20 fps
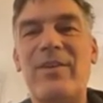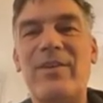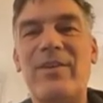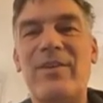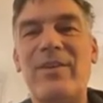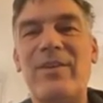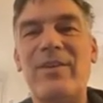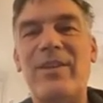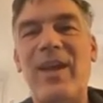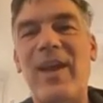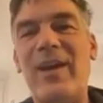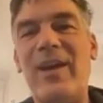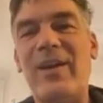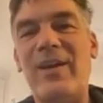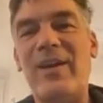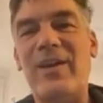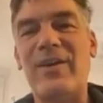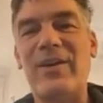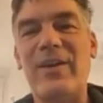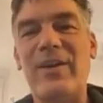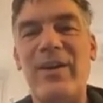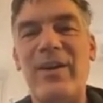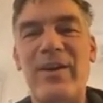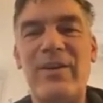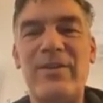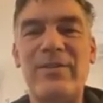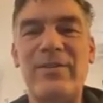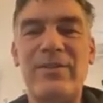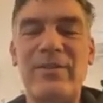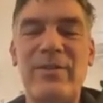their
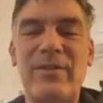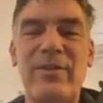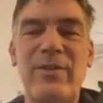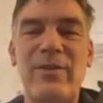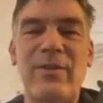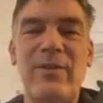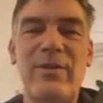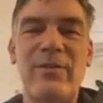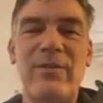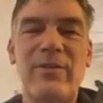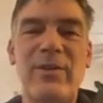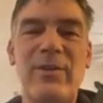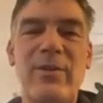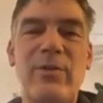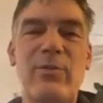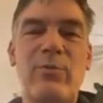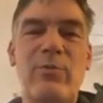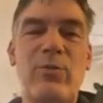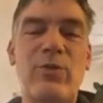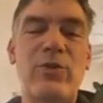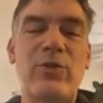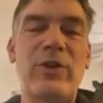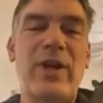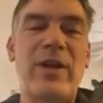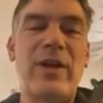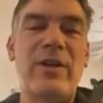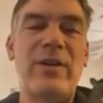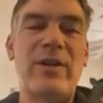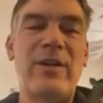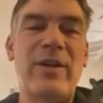career rather uh, more
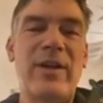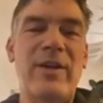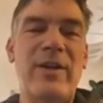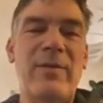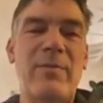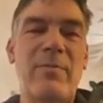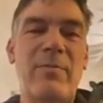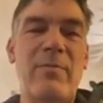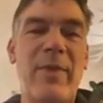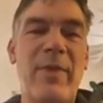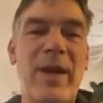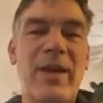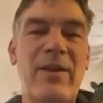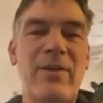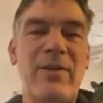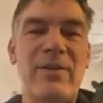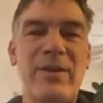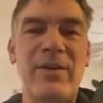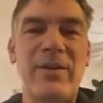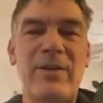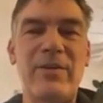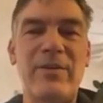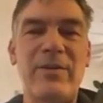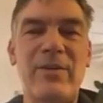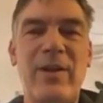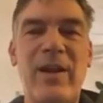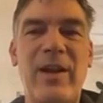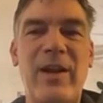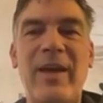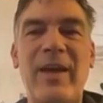than than my career
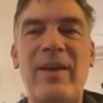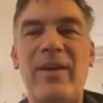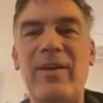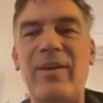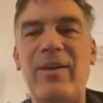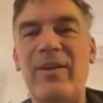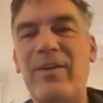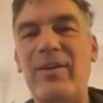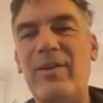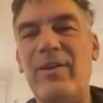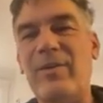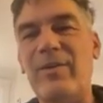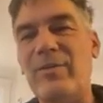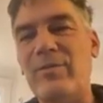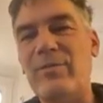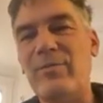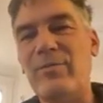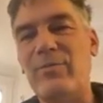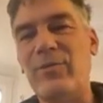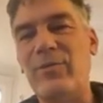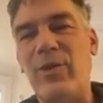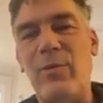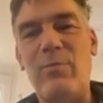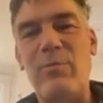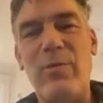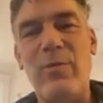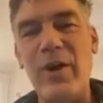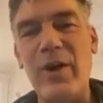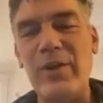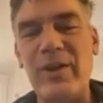like tom
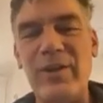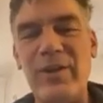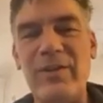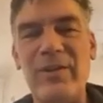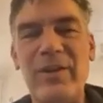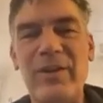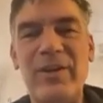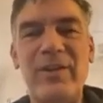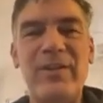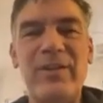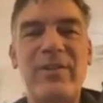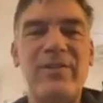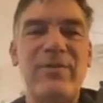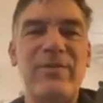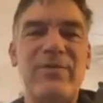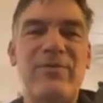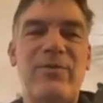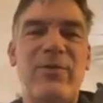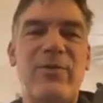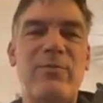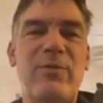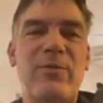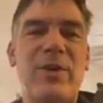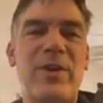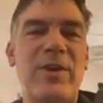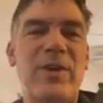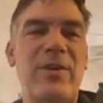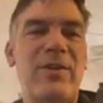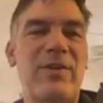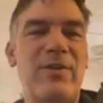bogdan did for
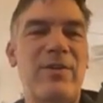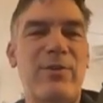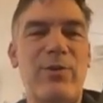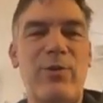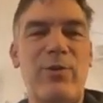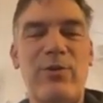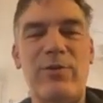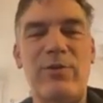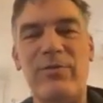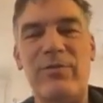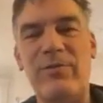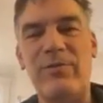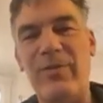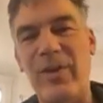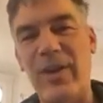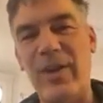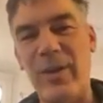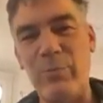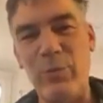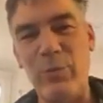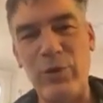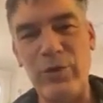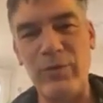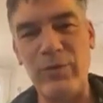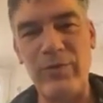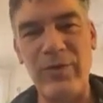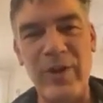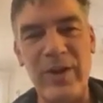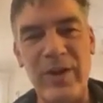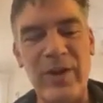me or fernando,
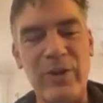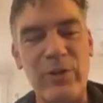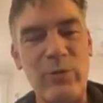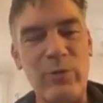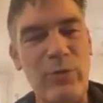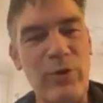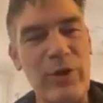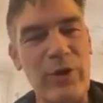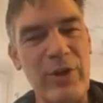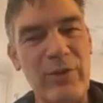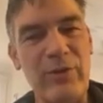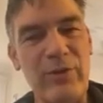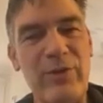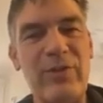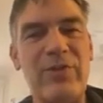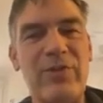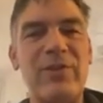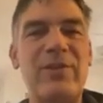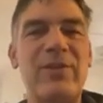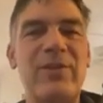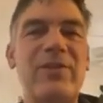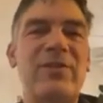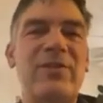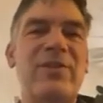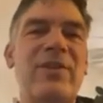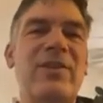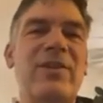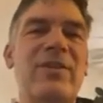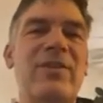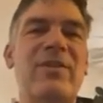fernando moreno insertis
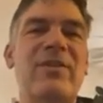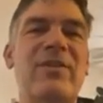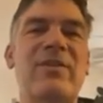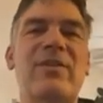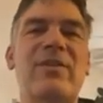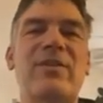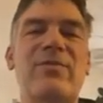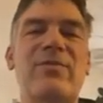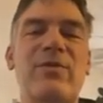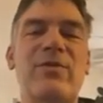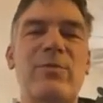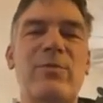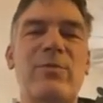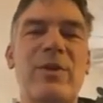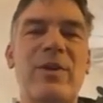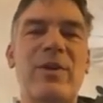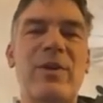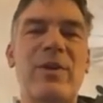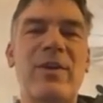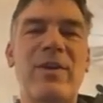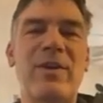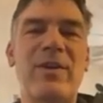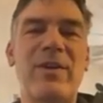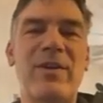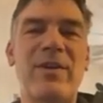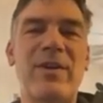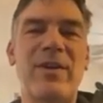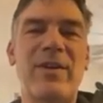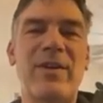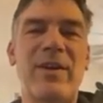did did for me
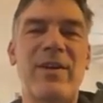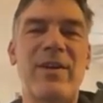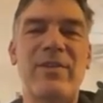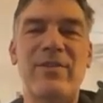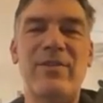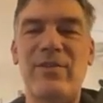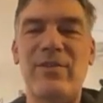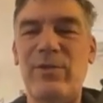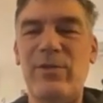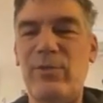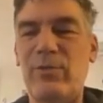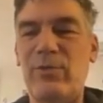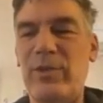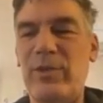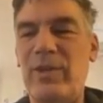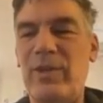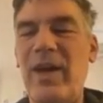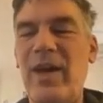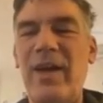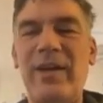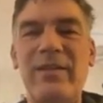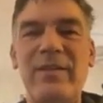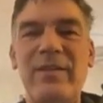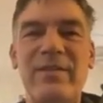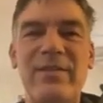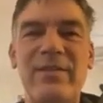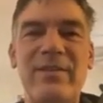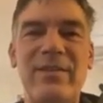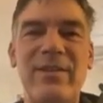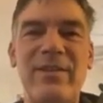and so with that
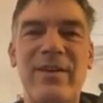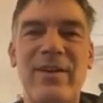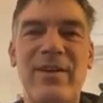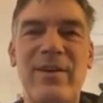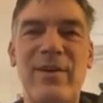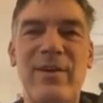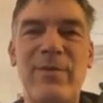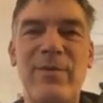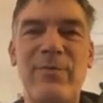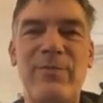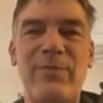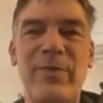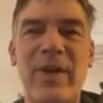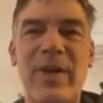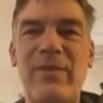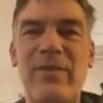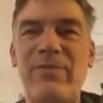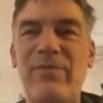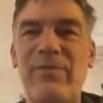um, i'll